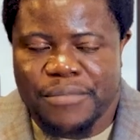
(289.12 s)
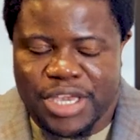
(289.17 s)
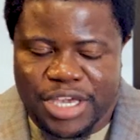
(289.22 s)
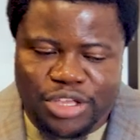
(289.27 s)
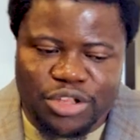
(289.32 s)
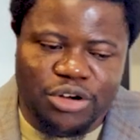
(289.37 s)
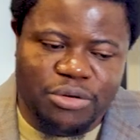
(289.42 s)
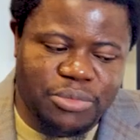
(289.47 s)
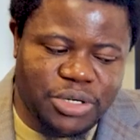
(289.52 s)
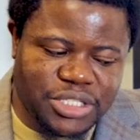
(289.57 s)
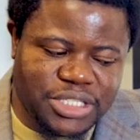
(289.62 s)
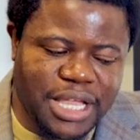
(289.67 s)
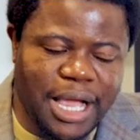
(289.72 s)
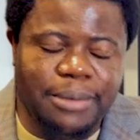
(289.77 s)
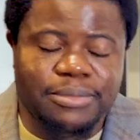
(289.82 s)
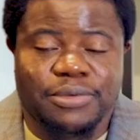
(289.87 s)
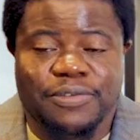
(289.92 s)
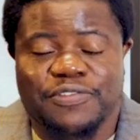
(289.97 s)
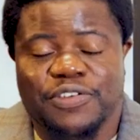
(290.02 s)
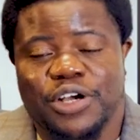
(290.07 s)
You know, most
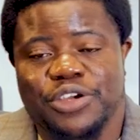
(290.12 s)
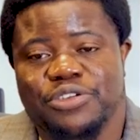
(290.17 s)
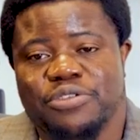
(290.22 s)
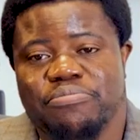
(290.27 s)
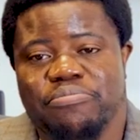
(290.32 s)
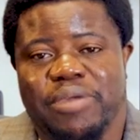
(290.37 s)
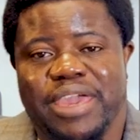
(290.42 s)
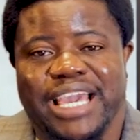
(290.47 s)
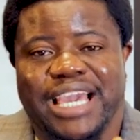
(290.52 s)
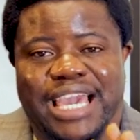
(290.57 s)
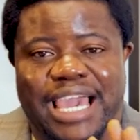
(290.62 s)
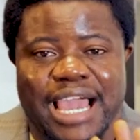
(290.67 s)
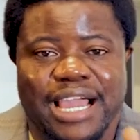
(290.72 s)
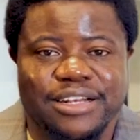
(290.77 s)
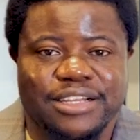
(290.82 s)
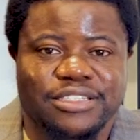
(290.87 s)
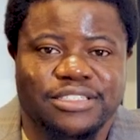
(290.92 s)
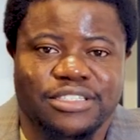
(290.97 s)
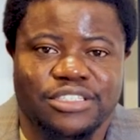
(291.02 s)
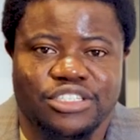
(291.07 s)
times before you make
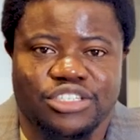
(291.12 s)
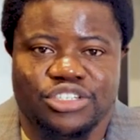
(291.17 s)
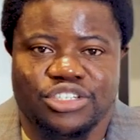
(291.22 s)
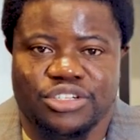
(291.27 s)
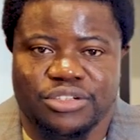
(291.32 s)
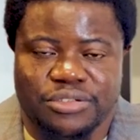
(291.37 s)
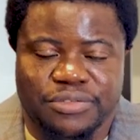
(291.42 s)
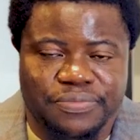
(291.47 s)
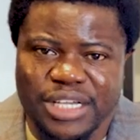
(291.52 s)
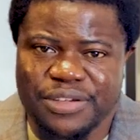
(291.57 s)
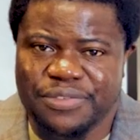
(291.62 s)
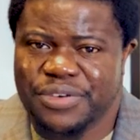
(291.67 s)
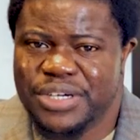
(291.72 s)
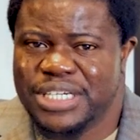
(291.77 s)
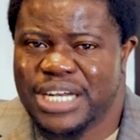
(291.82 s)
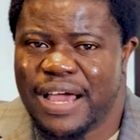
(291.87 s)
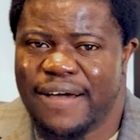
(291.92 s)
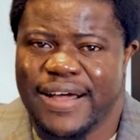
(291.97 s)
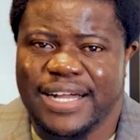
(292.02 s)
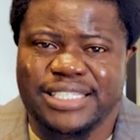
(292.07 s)
any decision, even
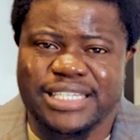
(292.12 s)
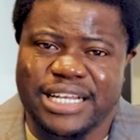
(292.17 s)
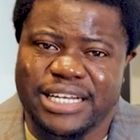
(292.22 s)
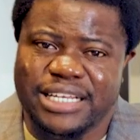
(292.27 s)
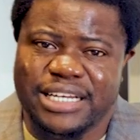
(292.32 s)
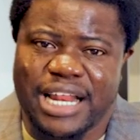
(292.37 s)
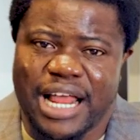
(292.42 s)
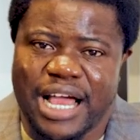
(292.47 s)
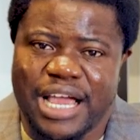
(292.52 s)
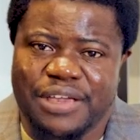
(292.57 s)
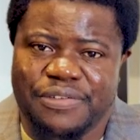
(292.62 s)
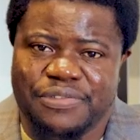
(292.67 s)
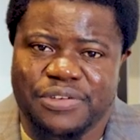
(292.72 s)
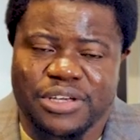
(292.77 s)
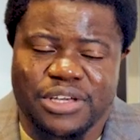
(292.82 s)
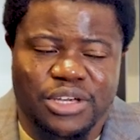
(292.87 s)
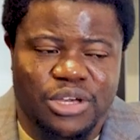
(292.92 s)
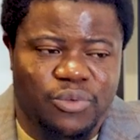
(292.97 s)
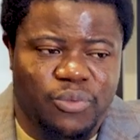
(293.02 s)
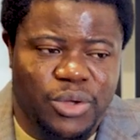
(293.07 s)
in our daily life,
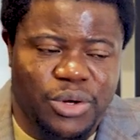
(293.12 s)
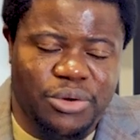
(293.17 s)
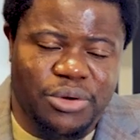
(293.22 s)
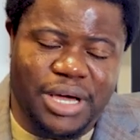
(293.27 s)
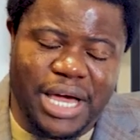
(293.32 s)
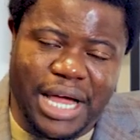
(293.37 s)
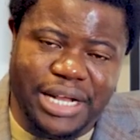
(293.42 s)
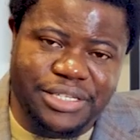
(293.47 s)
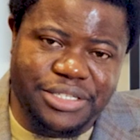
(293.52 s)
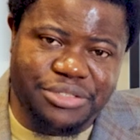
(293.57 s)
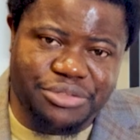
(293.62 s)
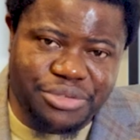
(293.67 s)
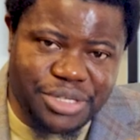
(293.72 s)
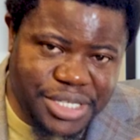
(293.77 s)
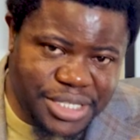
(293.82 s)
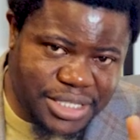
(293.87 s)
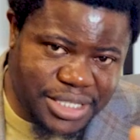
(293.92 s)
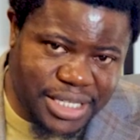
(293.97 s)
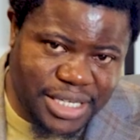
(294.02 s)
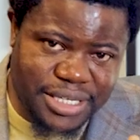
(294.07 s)
we look at the
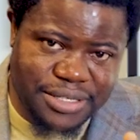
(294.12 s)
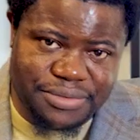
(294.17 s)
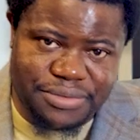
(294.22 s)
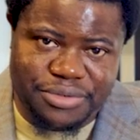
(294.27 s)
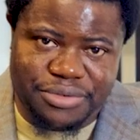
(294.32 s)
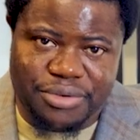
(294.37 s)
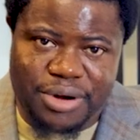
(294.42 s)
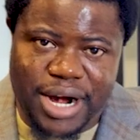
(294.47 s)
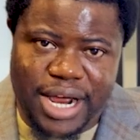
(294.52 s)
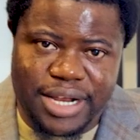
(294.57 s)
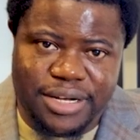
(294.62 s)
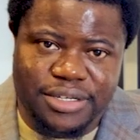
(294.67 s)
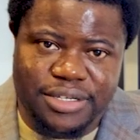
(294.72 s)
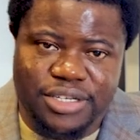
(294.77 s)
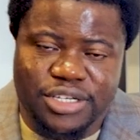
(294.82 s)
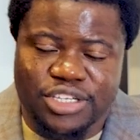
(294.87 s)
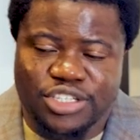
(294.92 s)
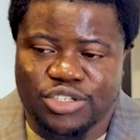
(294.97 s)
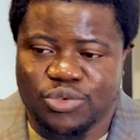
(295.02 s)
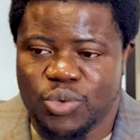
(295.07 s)
risk, right?
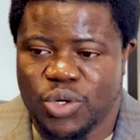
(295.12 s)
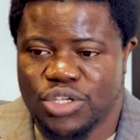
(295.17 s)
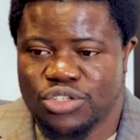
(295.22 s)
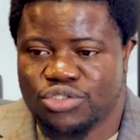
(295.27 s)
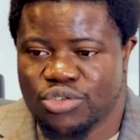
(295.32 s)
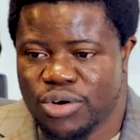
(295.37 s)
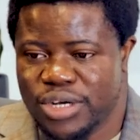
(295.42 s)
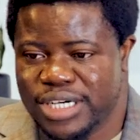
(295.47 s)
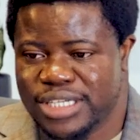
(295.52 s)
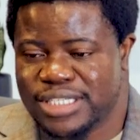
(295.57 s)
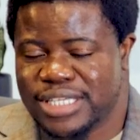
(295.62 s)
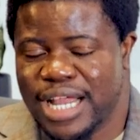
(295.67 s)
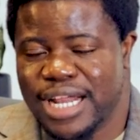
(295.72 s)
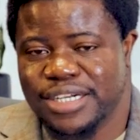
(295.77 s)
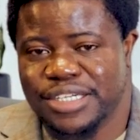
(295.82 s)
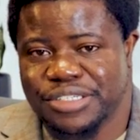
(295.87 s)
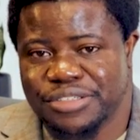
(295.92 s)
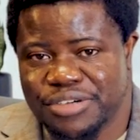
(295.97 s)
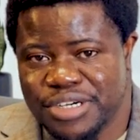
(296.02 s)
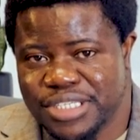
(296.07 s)
You want to
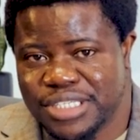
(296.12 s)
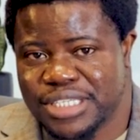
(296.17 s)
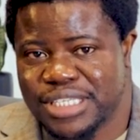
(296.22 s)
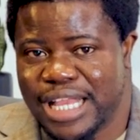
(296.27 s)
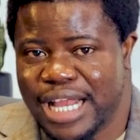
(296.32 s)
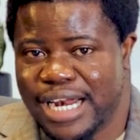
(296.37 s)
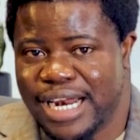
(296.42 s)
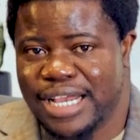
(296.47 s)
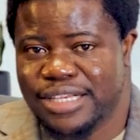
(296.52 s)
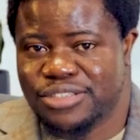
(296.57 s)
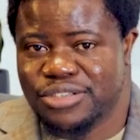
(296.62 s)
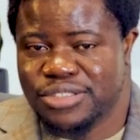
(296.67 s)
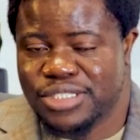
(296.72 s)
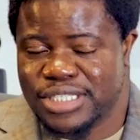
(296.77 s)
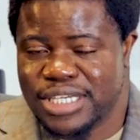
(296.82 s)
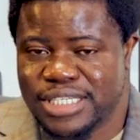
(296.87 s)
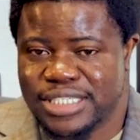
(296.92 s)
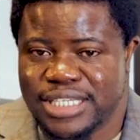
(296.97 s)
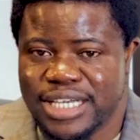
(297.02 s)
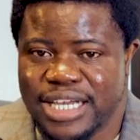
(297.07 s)
understand the risk that are
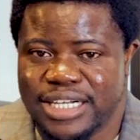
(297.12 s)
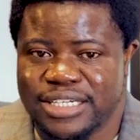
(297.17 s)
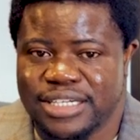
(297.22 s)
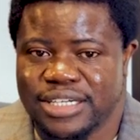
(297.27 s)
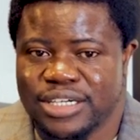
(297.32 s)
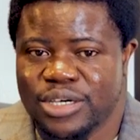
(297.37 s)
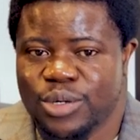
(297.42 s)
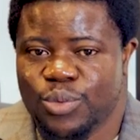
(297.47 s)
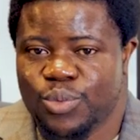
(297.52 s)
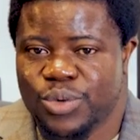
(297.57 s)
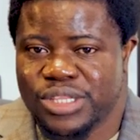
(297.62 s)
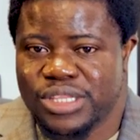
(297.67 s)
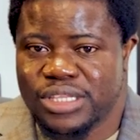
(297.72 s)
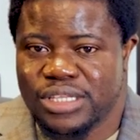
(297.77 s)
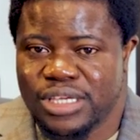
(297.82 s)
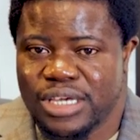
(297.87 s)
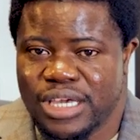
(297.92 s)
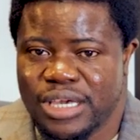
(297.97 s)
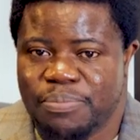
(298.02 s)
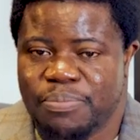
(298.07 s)
associated with
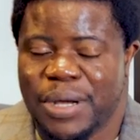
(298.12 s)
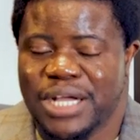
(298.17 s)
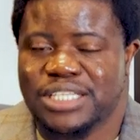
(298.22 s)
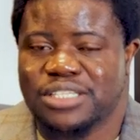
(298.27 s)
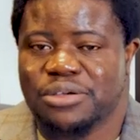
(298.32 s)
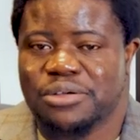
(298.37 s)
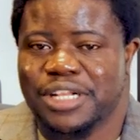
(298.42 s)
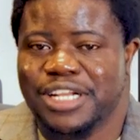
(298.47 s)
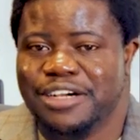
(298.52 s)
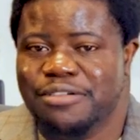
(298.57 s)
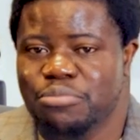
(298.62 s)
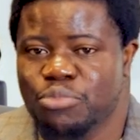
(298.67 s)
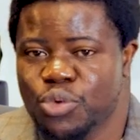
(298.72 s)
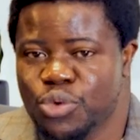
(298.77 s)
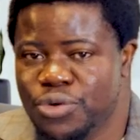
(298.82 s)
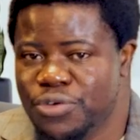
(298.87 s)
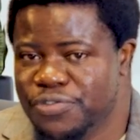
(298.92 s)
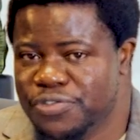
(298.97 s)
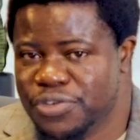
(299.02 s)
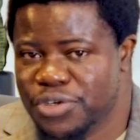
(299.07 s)
a particular
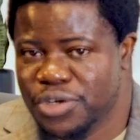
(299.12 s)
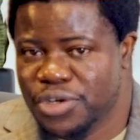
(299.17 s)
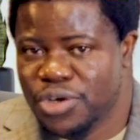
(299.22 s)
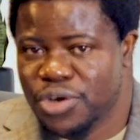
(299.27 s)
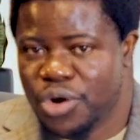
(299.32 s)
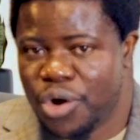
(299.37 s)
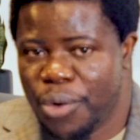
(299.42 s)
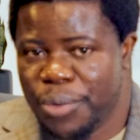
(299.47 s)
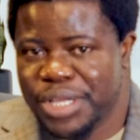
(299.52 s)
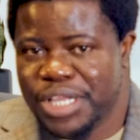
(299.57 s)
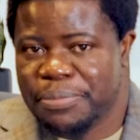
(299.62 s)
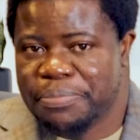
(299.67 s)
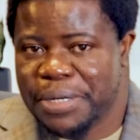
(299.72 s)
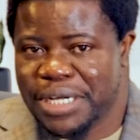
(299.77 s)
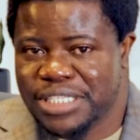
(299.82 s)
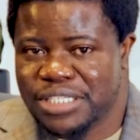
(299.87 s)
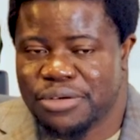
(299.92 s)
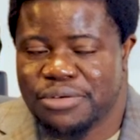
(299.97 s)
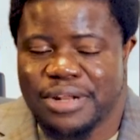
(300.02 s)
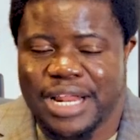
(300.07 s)
move or with a
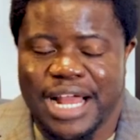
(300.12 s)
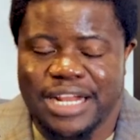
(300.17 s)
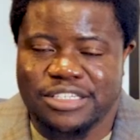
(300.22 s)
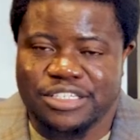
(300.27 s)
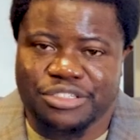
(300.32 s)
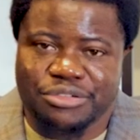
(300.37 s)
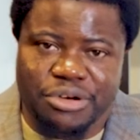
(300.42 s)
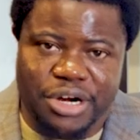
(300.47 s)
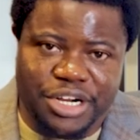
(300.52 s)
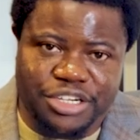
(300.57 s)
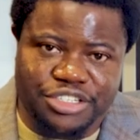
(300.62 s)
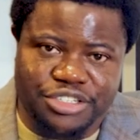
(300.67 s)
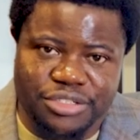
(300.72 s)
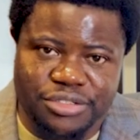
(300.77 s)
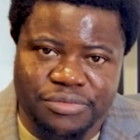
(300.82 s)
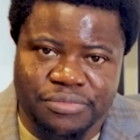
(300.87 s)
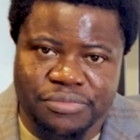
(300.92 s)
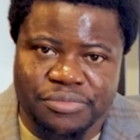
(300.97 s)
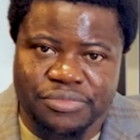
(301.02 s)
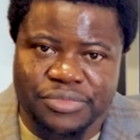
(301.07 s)
particular
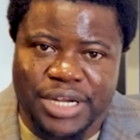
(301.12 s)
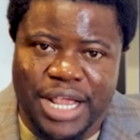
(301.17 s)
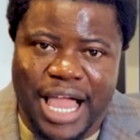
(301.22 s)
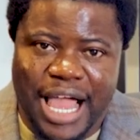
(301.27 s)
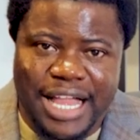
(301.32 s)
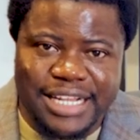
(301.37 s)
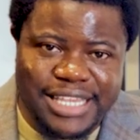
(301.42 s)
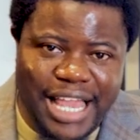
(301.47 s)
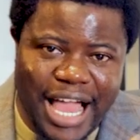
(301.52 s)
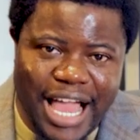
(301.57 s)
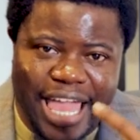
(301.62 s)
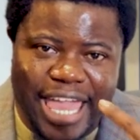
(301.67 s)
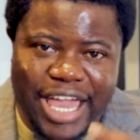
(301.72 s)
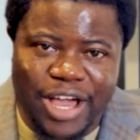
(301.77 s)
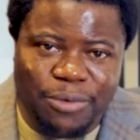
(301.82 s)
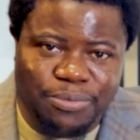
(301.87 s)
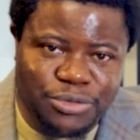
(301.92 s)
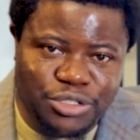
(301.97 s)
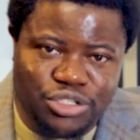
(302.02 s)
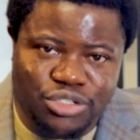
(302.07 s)
direction, and that
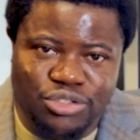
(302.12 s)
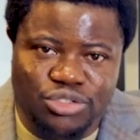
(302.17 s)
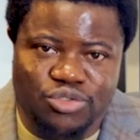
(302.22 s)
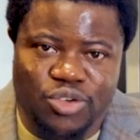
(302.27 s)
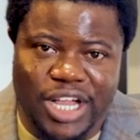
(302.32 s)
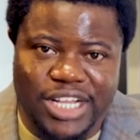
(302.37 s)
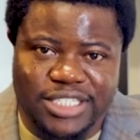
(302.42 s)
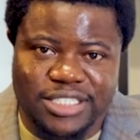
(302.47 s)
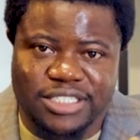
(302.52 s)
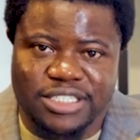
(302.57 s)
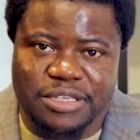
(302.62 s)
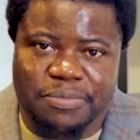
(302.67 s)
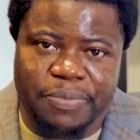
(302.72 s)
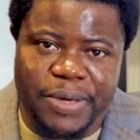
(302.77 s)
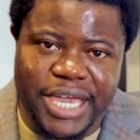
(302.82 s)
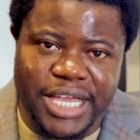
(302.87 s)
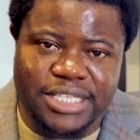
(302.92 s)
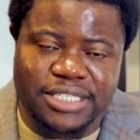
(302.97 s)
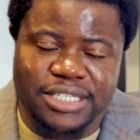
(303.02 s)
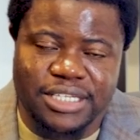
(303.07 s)
helps you to
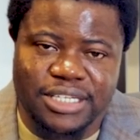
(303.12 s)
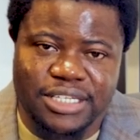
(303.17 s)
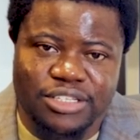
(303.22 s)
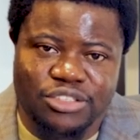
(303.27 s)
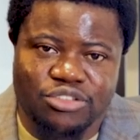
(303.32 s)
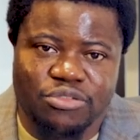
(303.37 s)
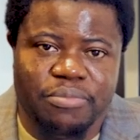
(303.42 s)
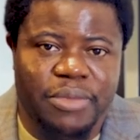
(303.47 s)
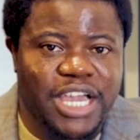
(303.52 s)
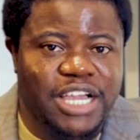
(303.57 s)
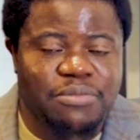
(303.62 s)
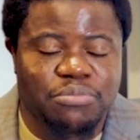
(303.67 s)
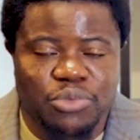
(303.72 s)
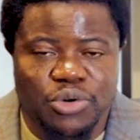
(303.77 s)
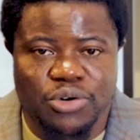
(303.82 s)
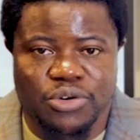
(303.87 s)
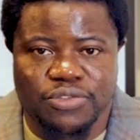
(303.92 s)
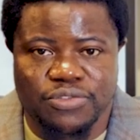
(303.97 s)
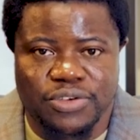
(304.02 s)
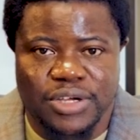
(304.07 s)
anticipate, to make
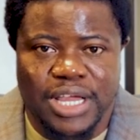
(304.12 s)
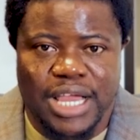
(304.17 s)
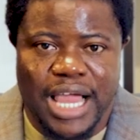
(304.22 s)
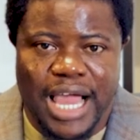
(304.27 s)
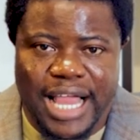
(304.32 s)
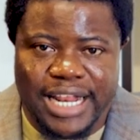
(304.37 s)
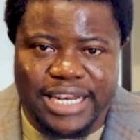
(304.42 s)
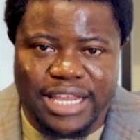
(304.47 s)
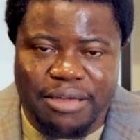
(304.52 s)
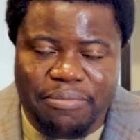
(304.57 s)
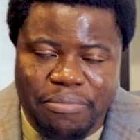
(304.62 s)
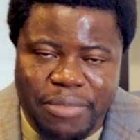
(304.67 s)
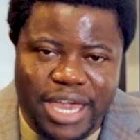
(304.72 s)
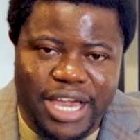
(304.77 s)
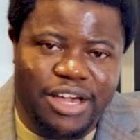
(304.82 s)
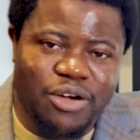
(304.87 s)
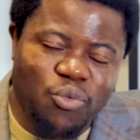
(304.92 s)
move, and then make